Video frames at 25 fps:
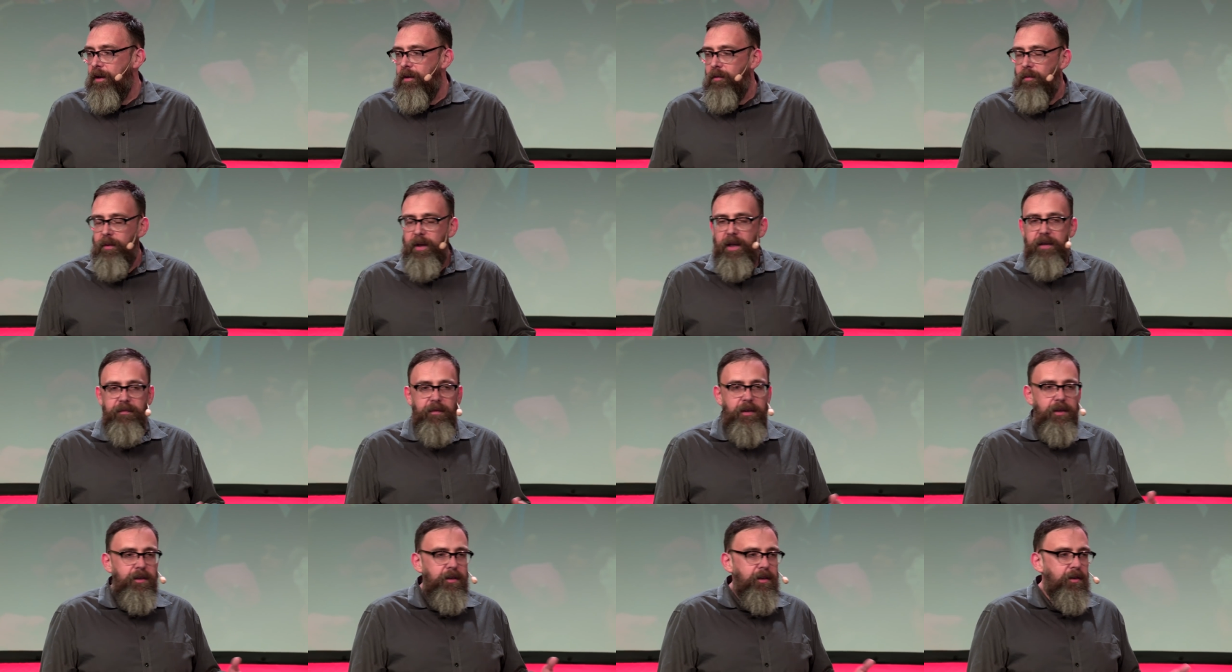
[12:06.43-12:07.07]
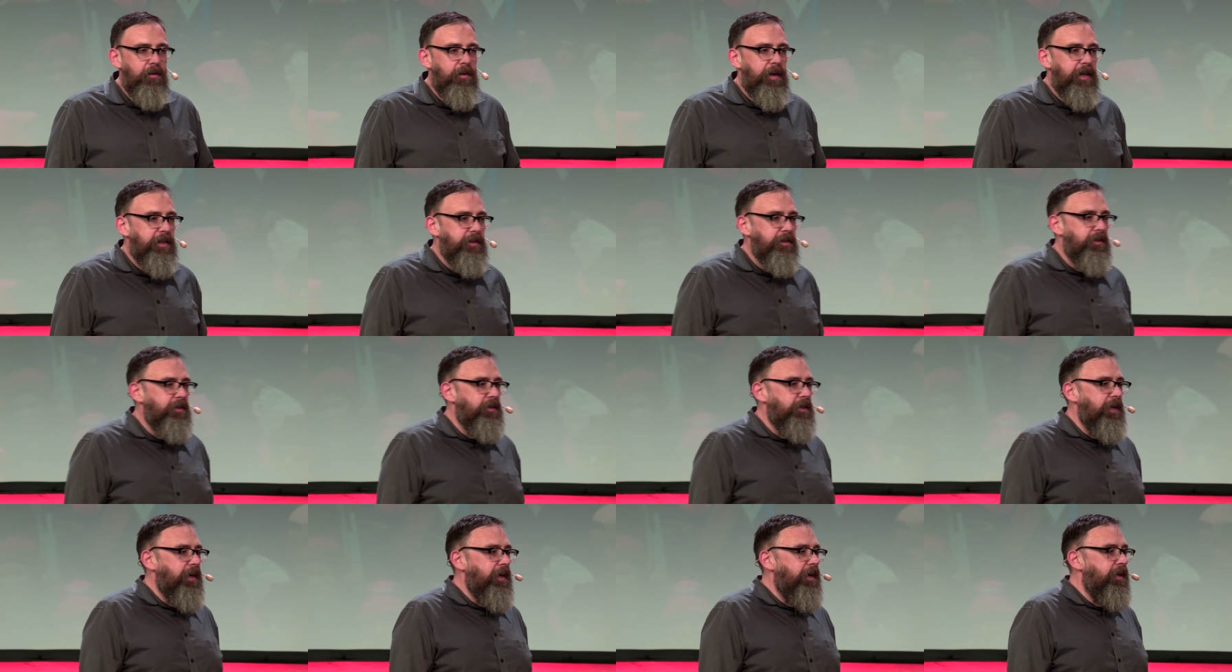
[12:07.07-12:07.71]
We have a U.S.
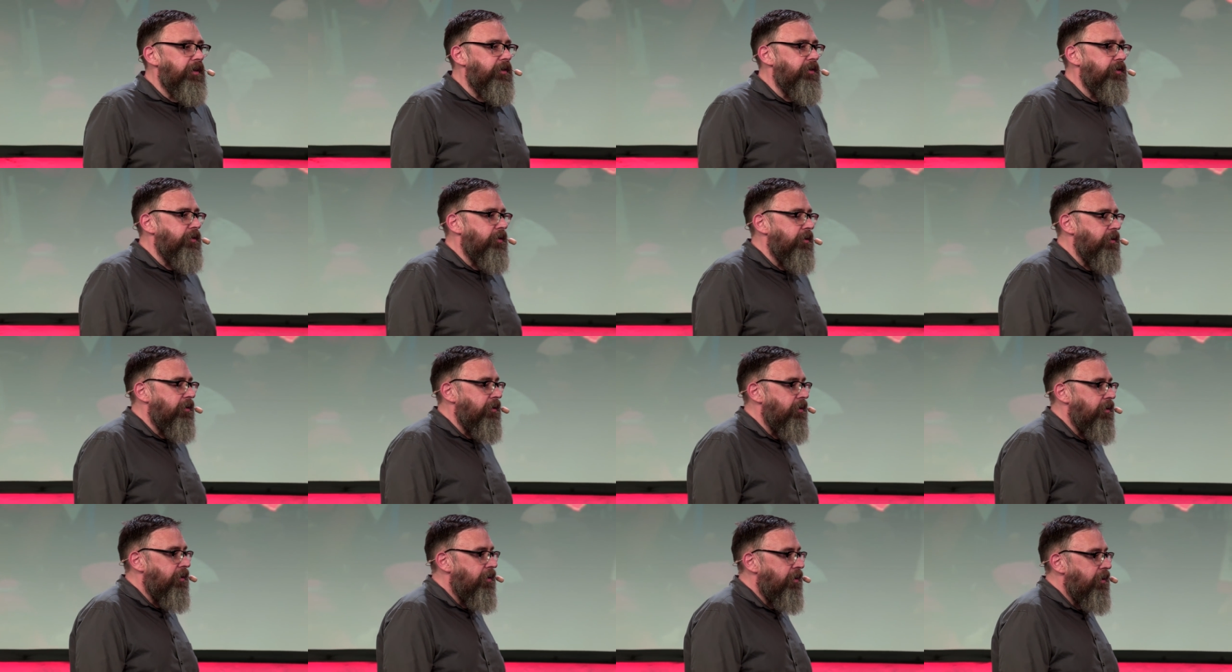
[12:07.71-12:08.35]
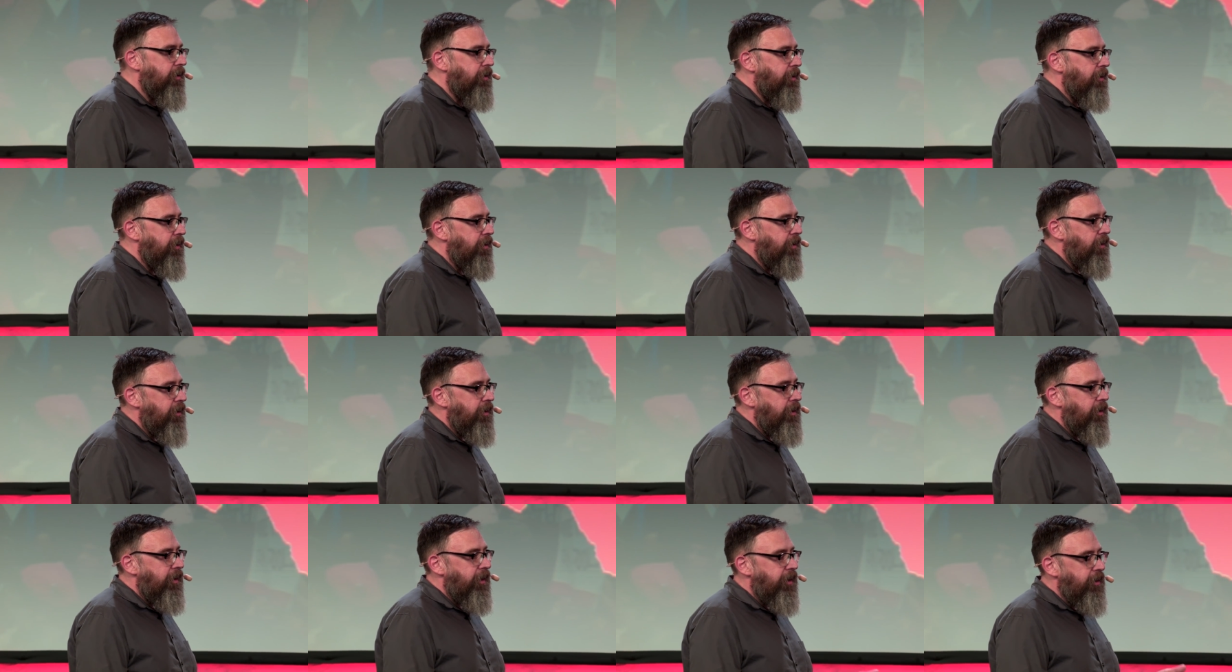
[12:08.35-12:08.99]
judge
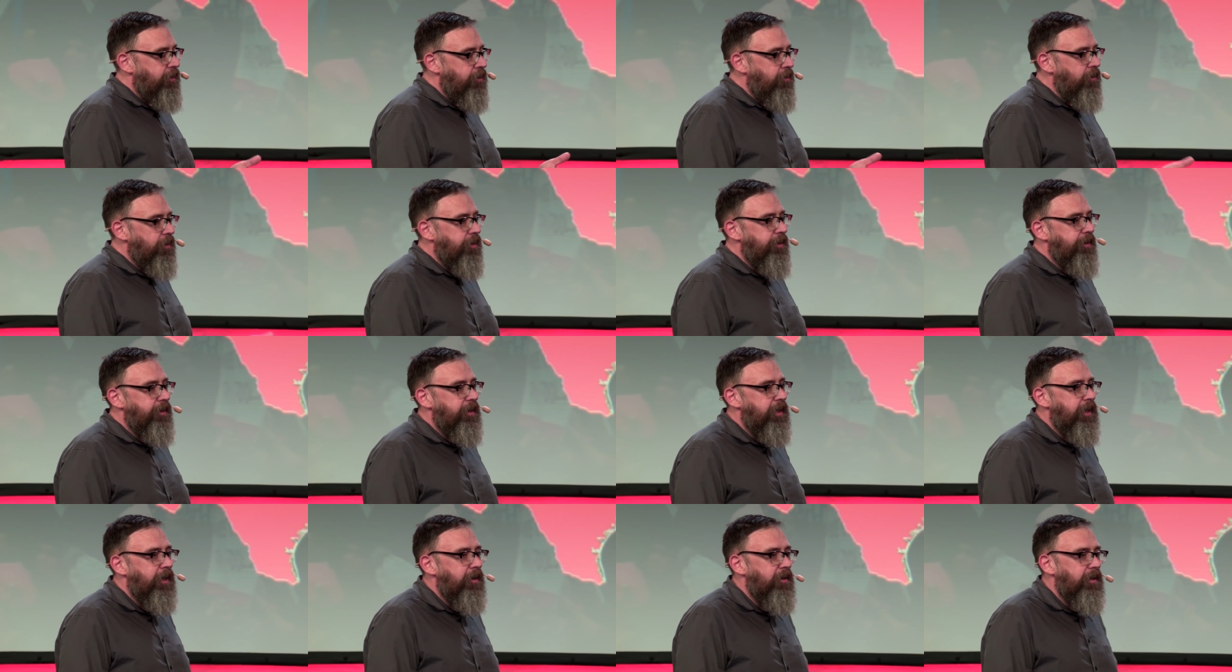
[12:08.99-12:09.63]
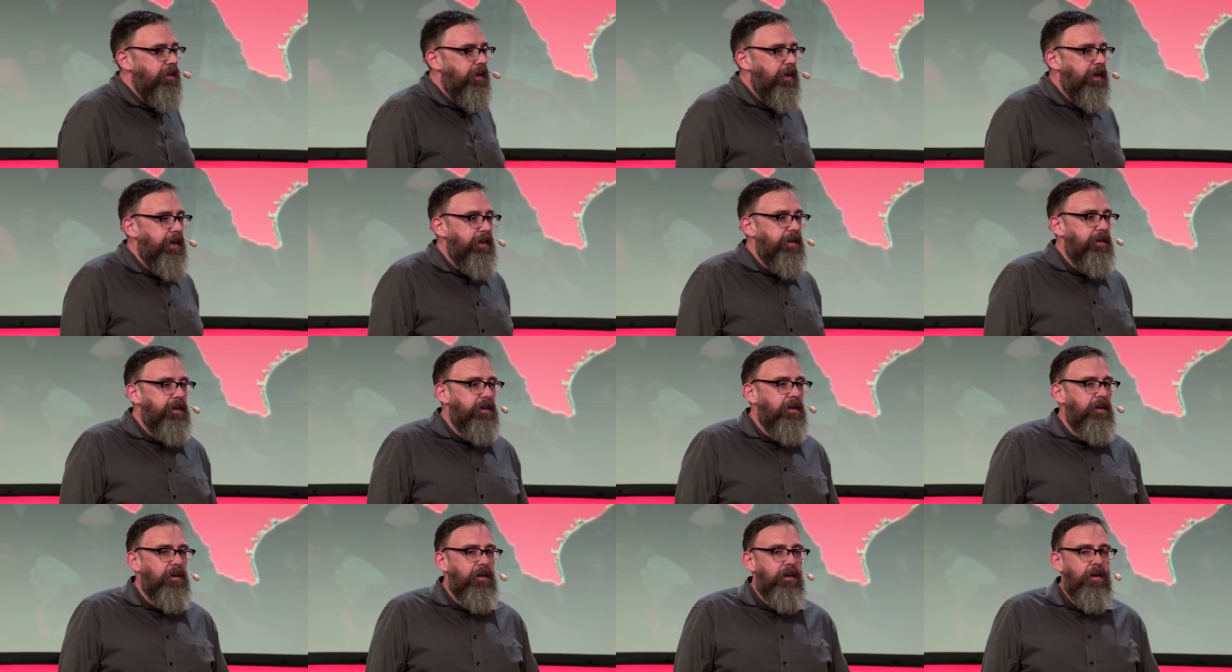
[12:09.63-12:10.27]
in North
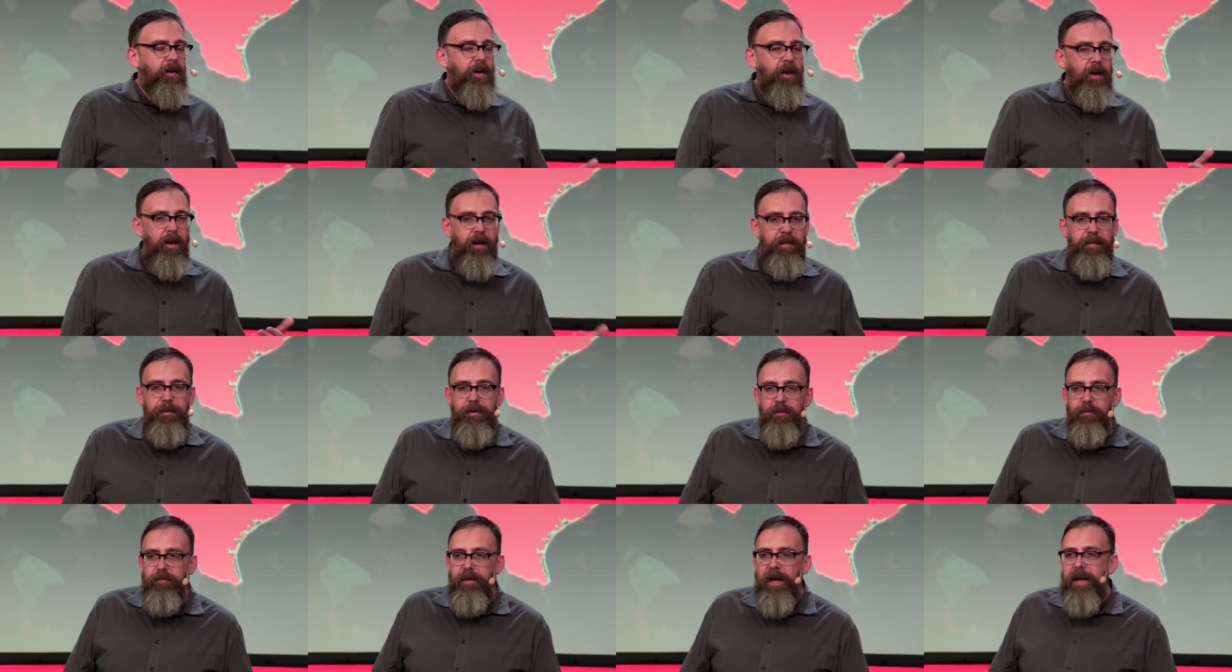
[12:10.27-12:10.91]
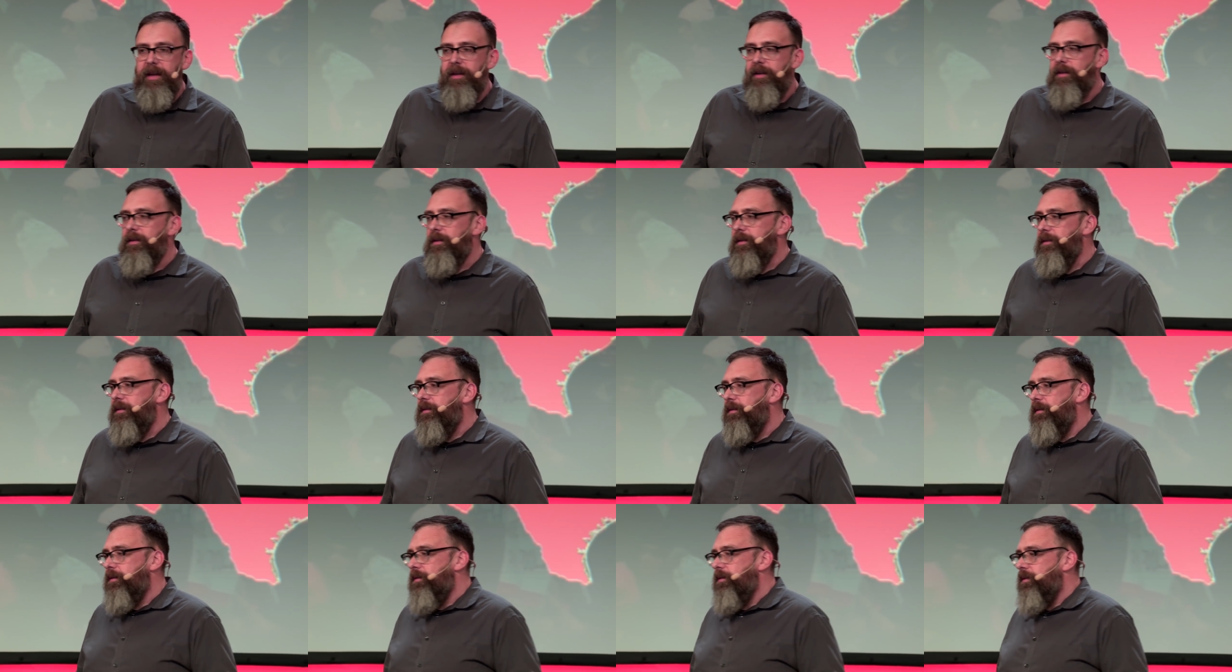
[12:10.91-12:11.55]
Carolina on the
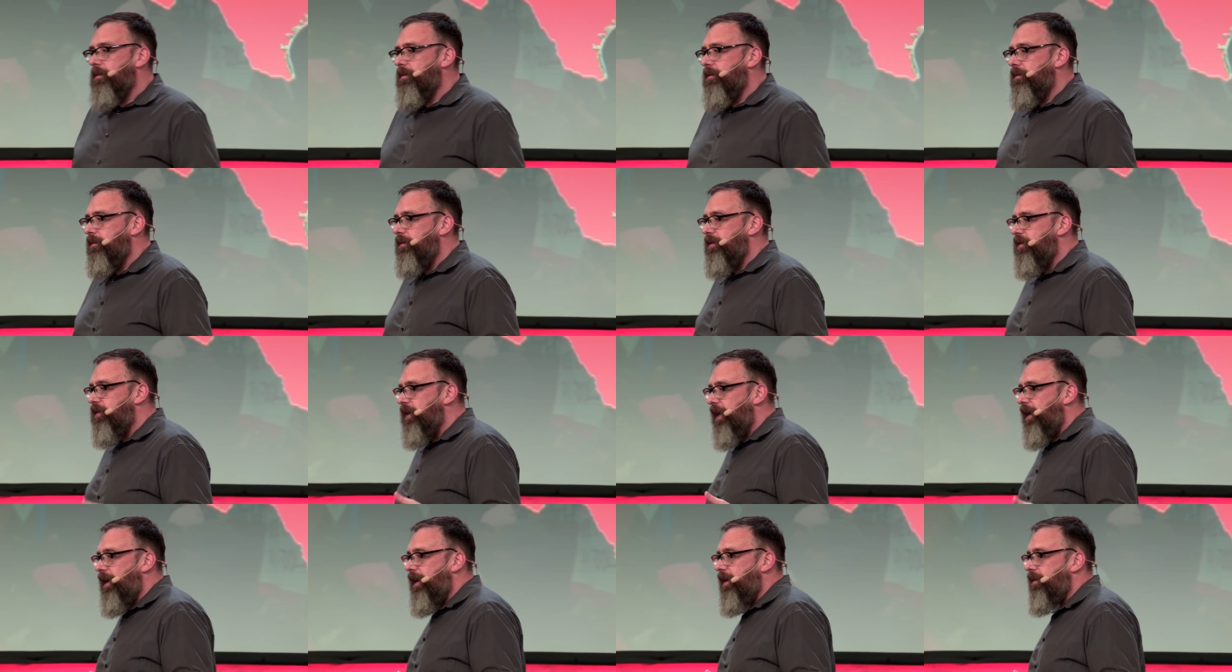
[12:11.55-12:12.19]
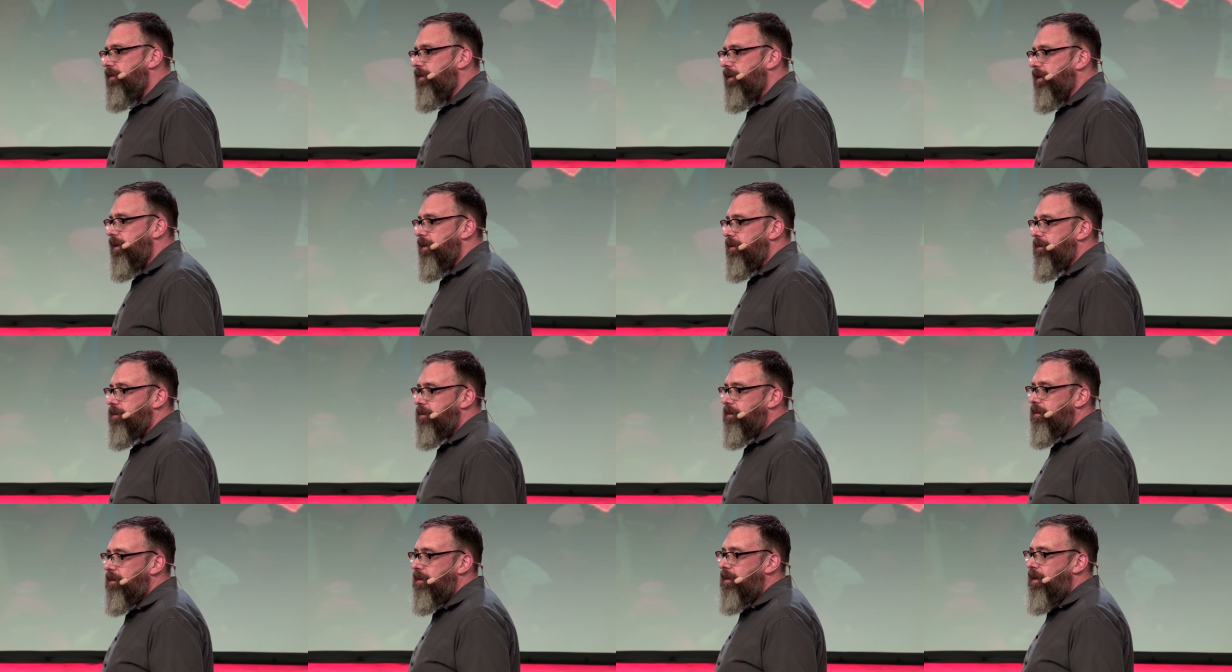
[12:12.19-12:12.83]
record saying
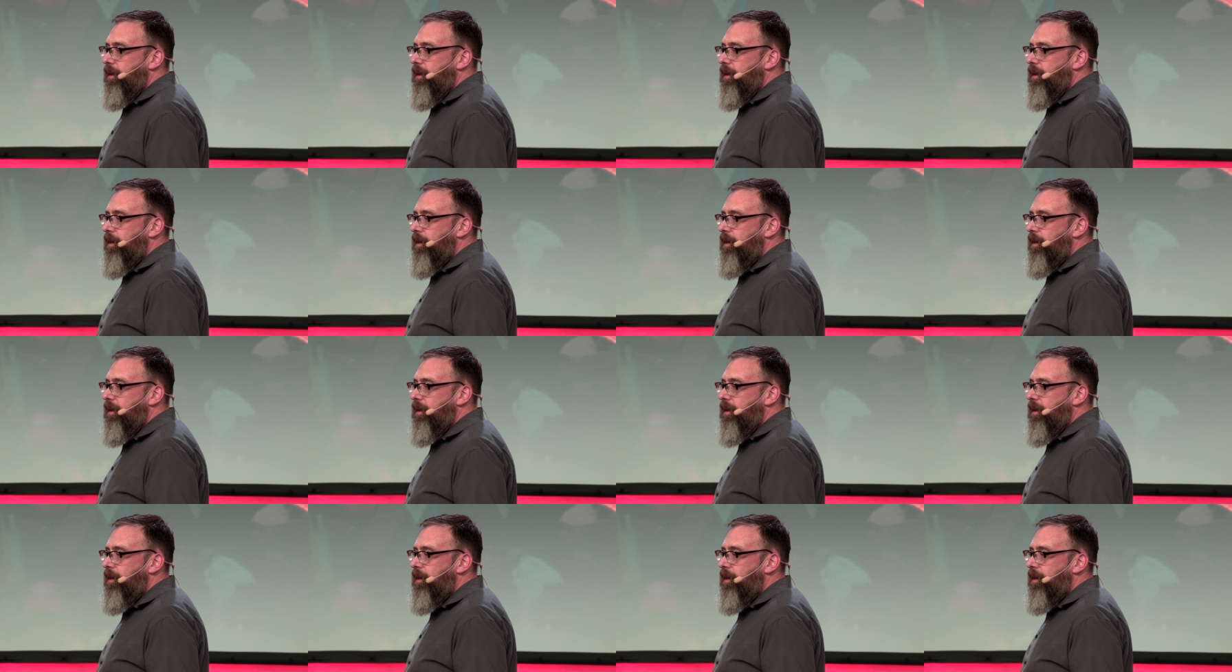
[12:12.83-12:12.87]
this.